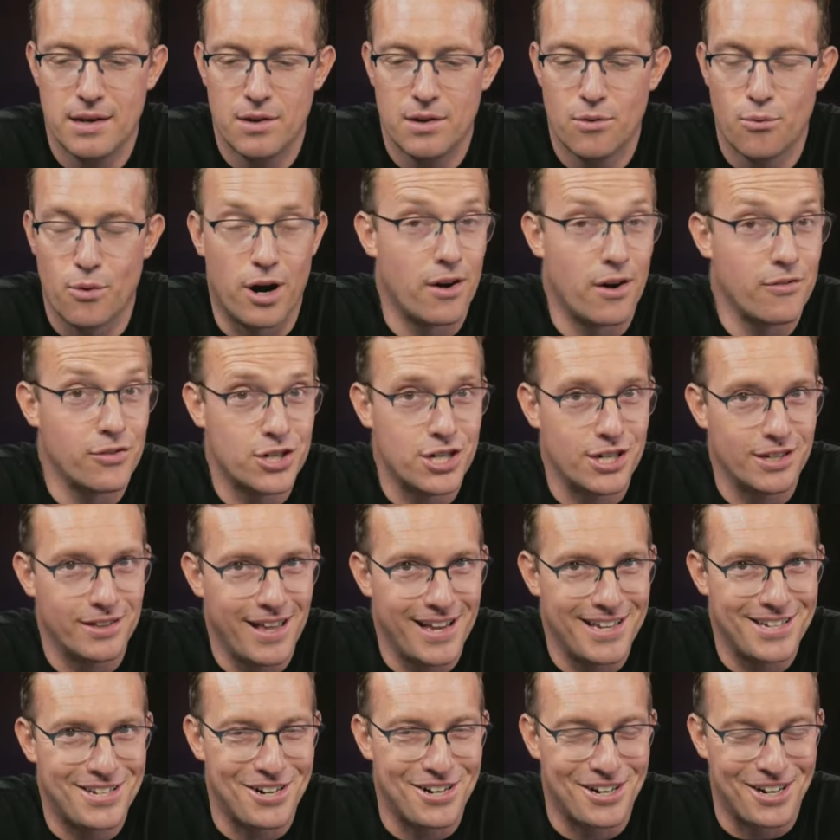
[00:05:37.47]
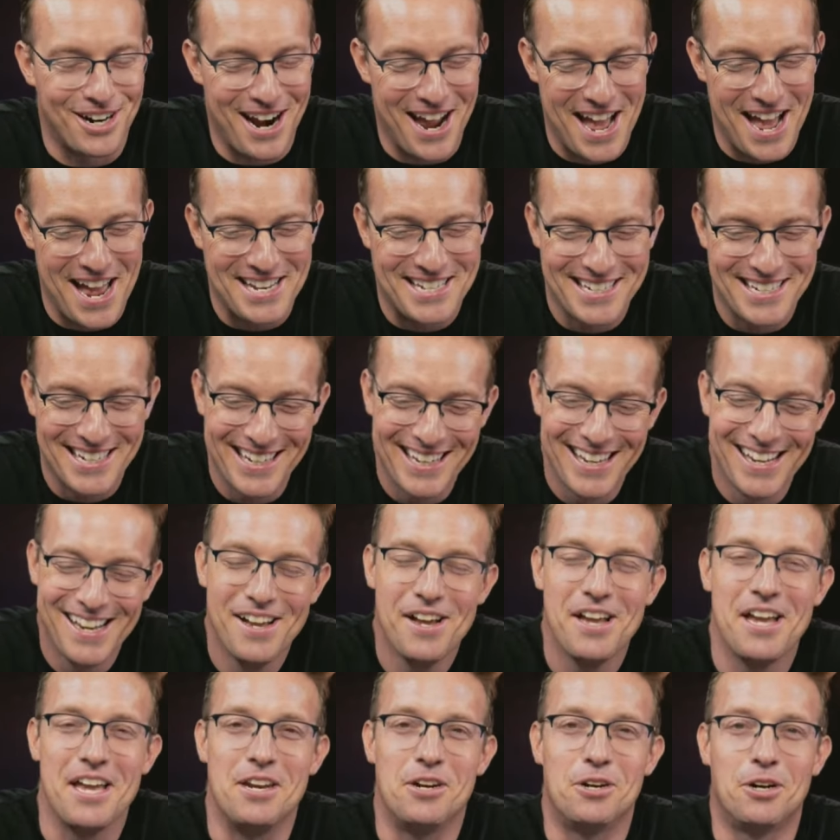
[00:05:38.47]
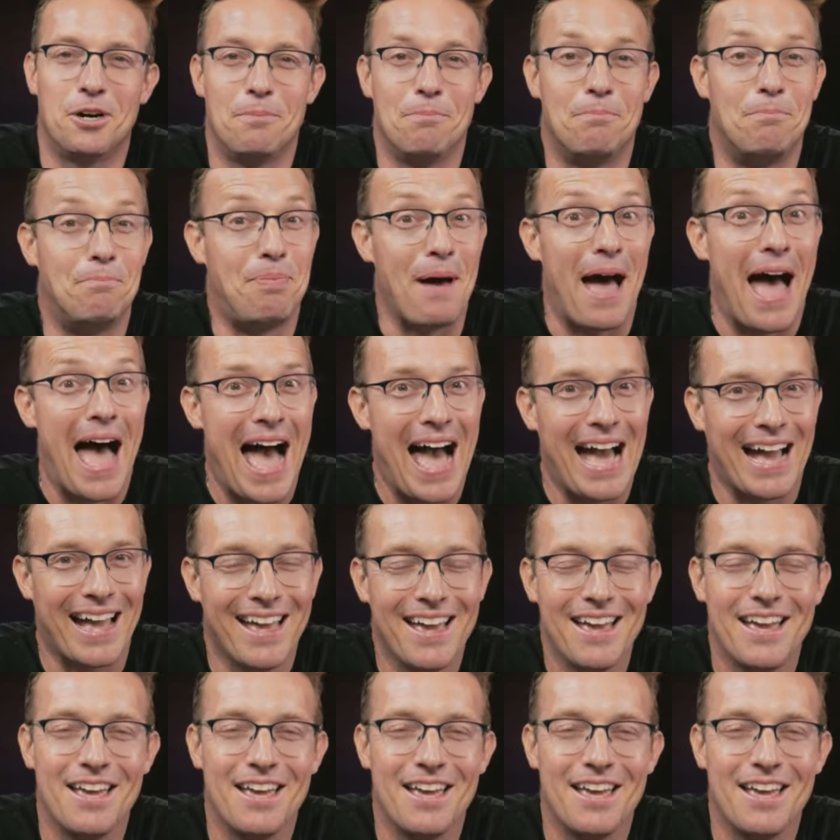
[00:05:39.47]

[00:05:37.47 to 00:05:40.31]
wherever she lays her head, in her bag,